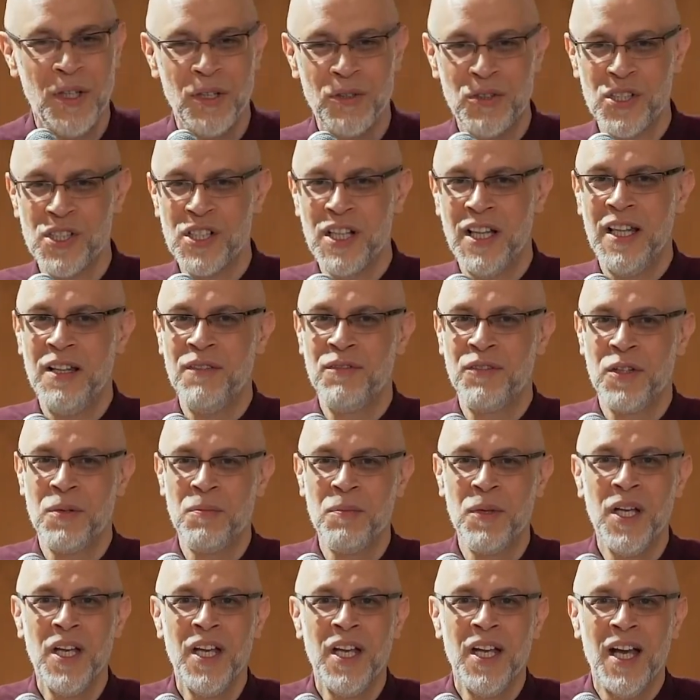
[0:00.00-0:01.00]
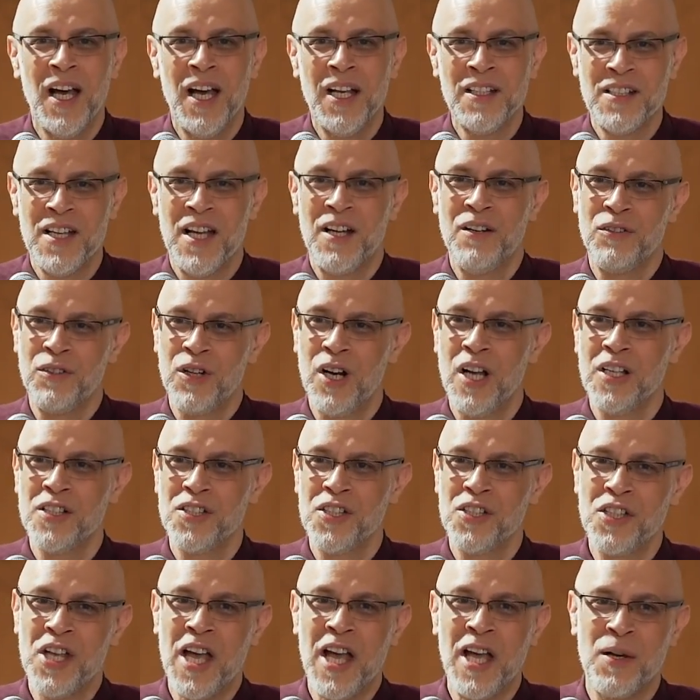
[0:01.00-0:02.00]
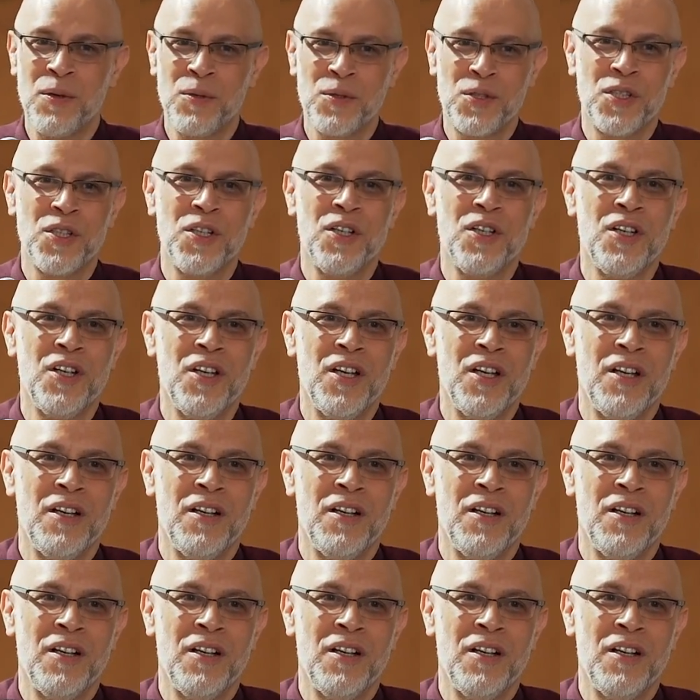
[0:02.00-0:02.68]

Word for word: they'll just leave them at Al-Razi's house.